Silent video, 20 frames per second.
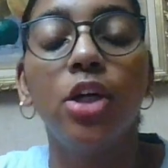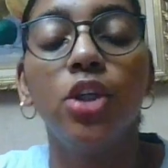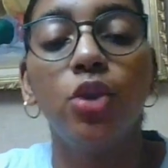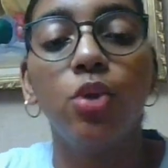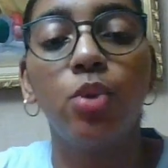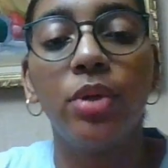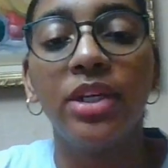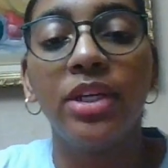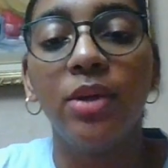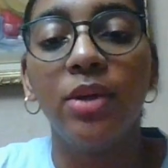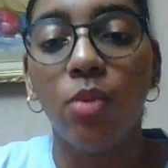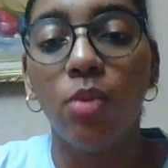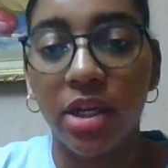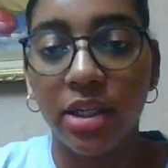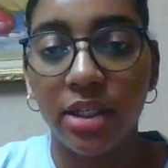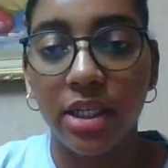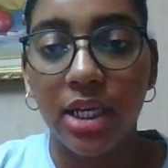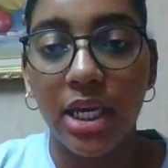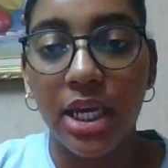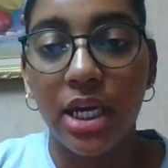
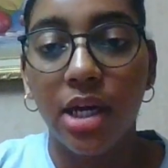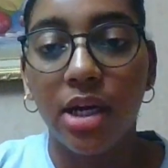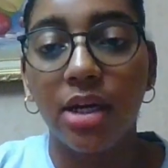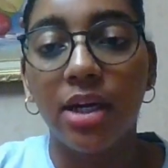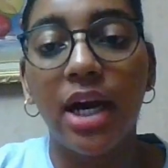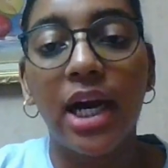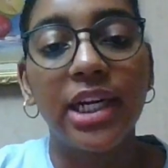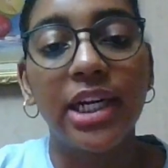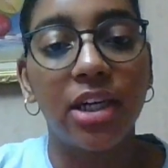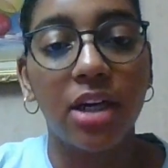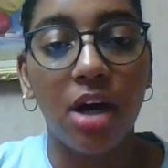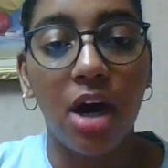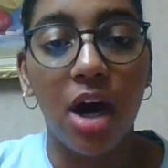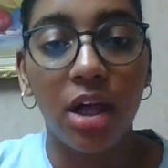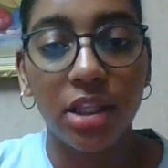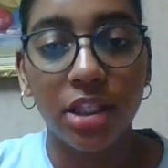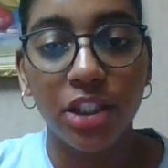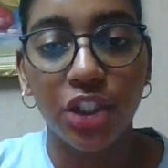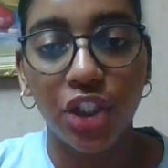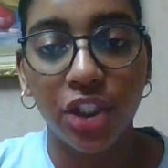21.
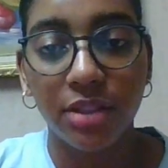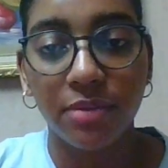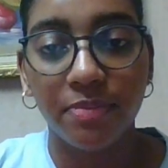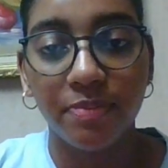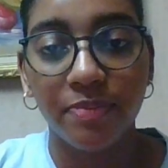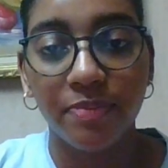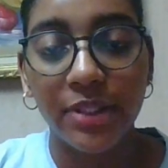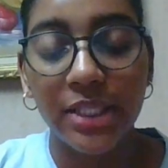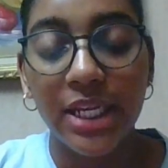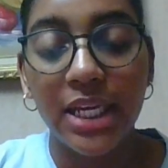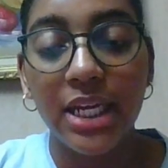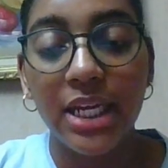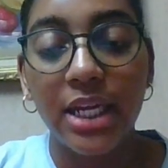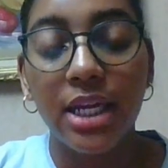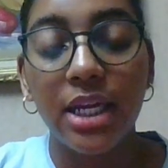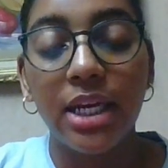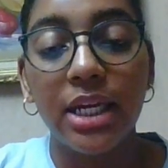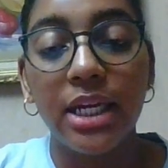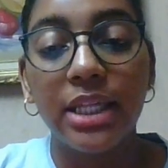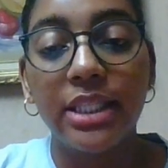Gynecology.
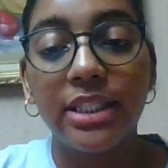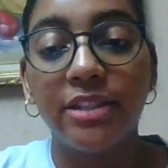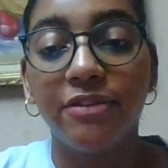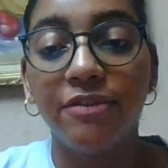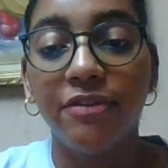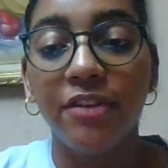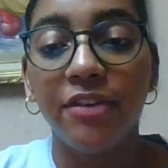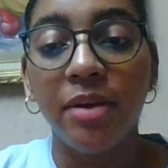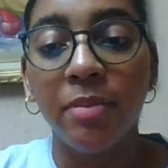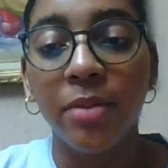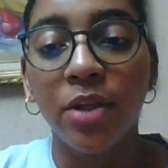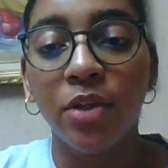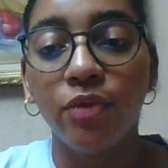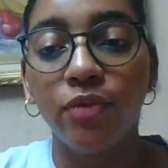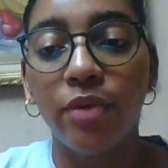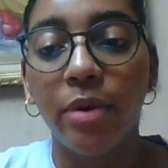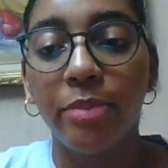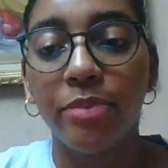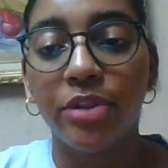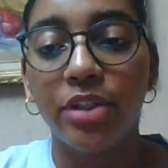The female
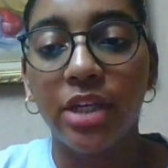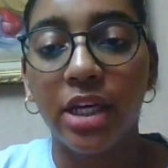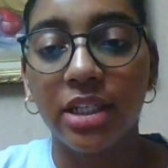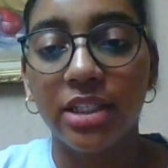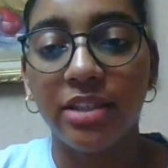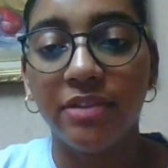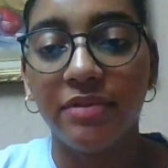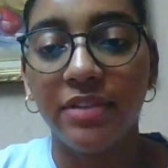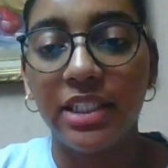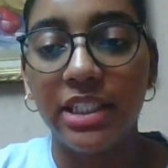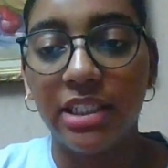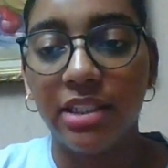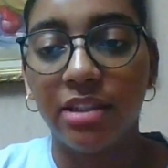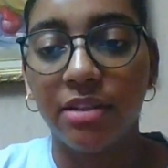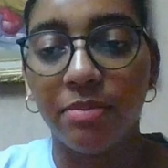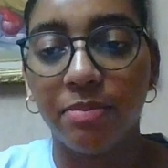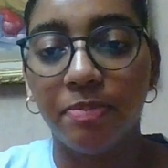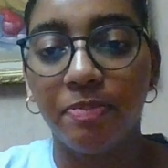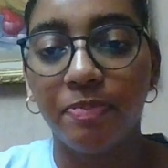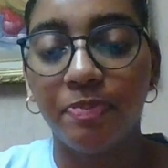reproductive
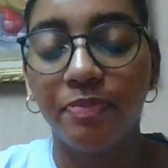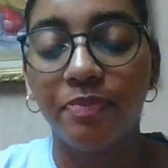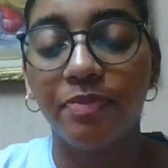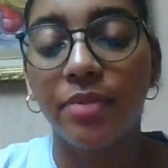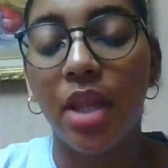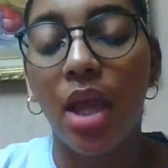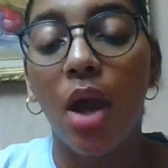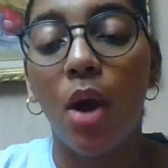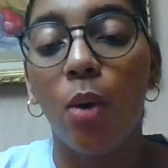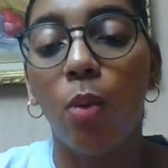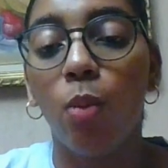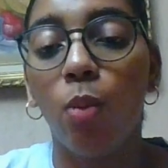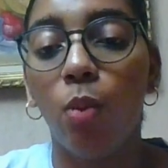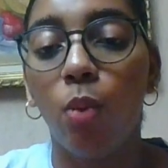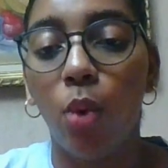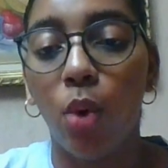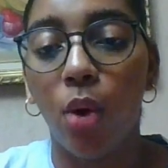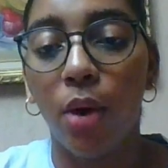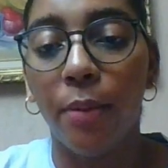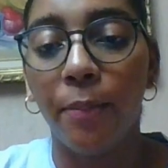system.
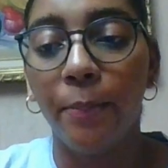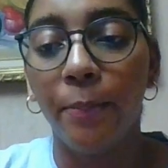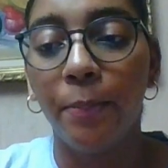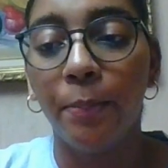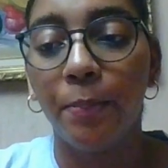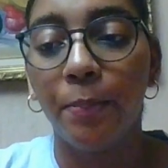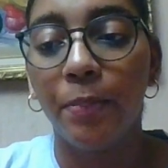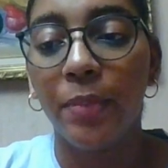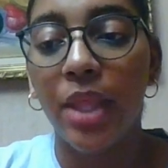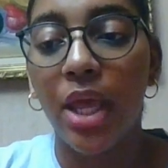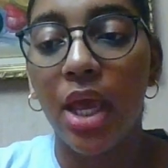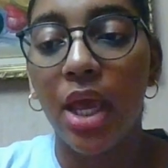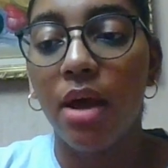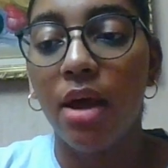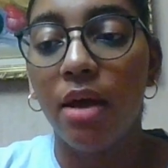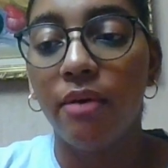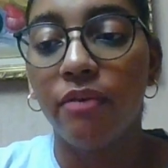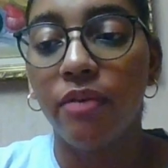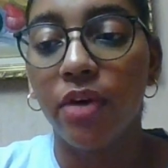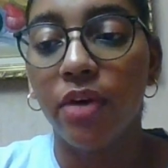Womb,
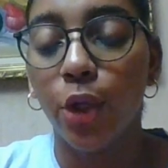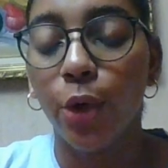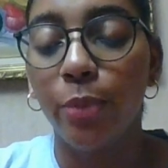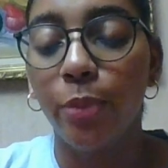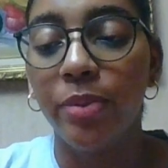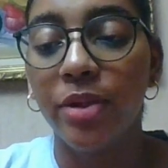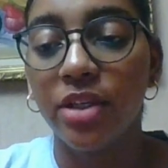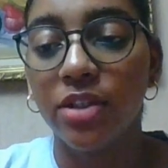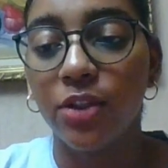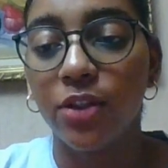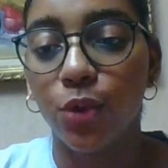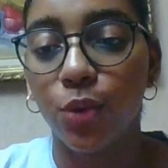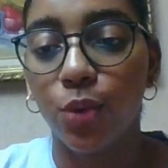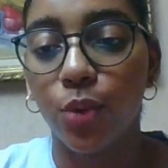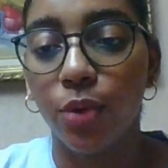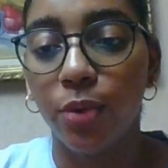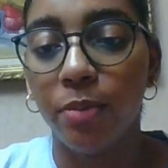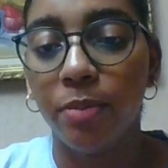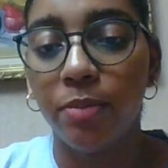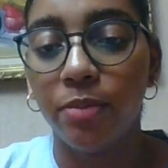fallopian
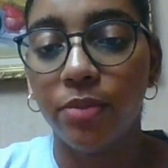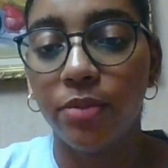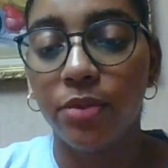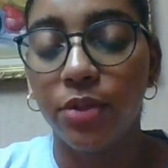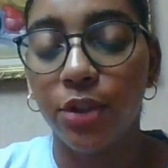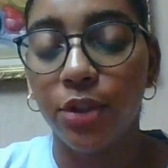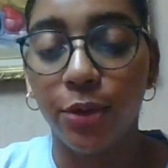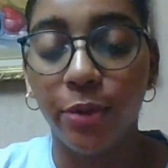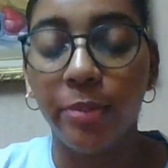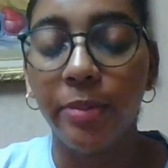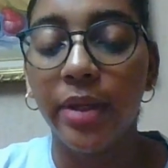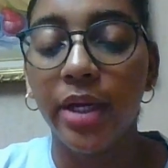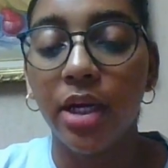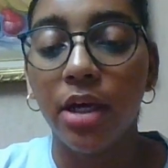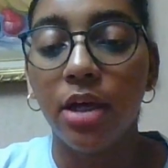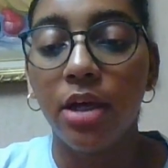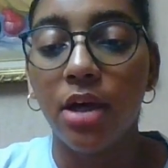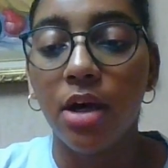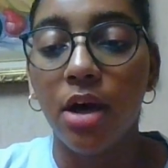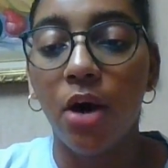tube,
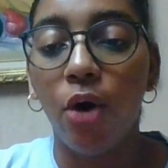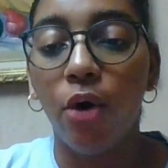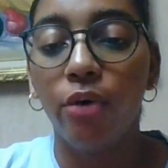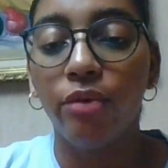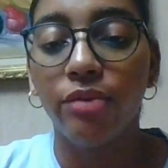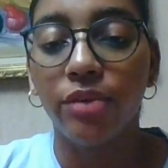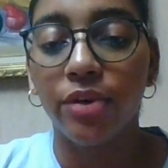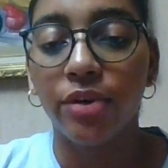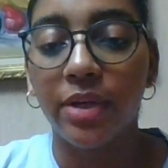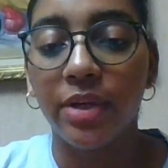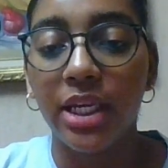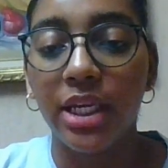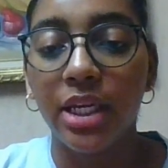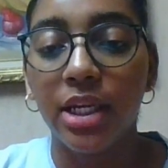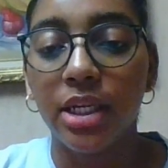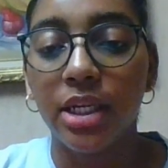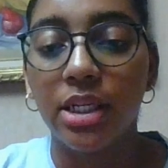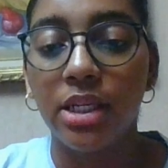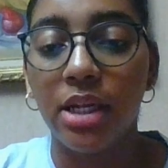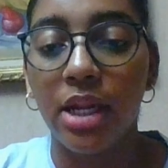ovary,
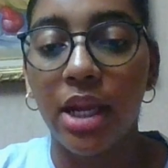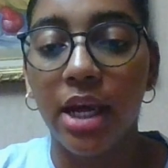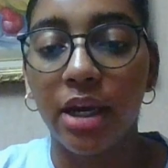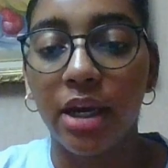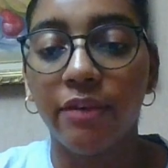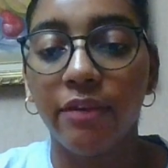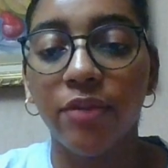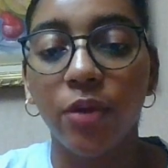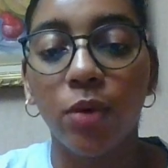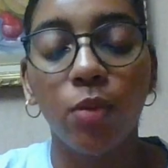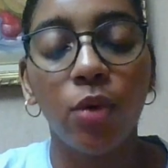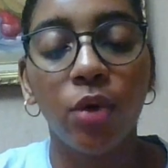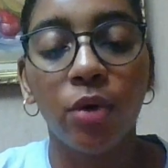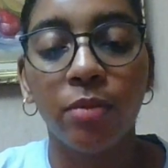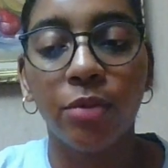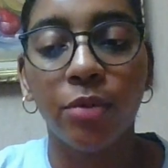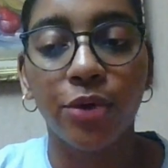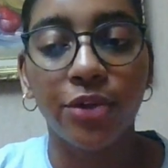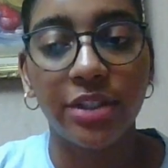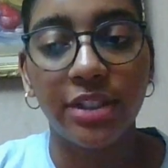neck of the
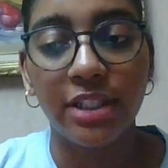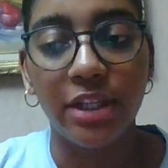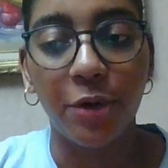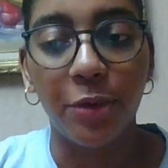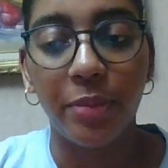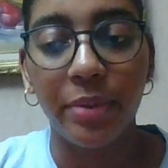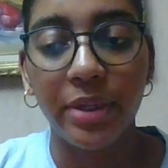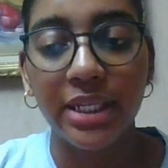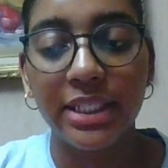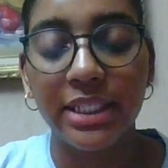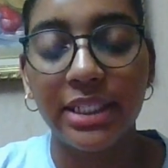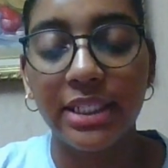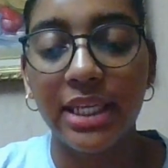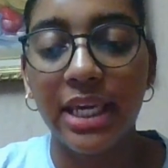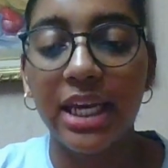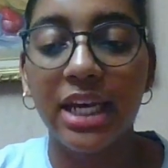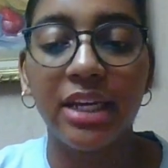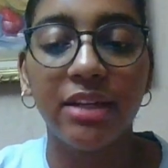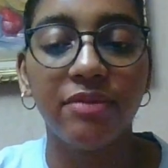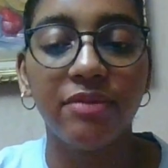womb or cervix,
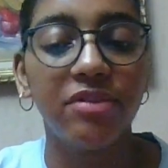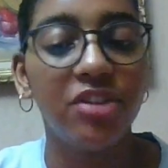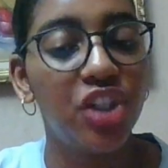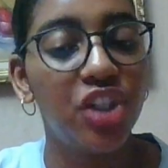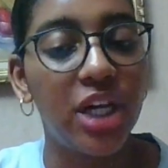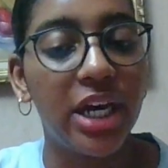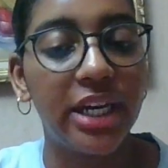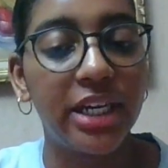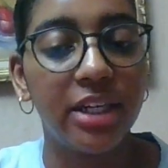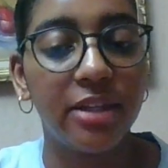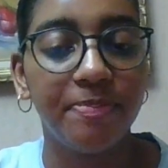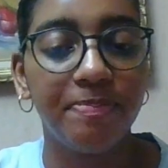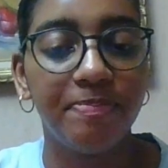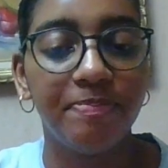and vagina.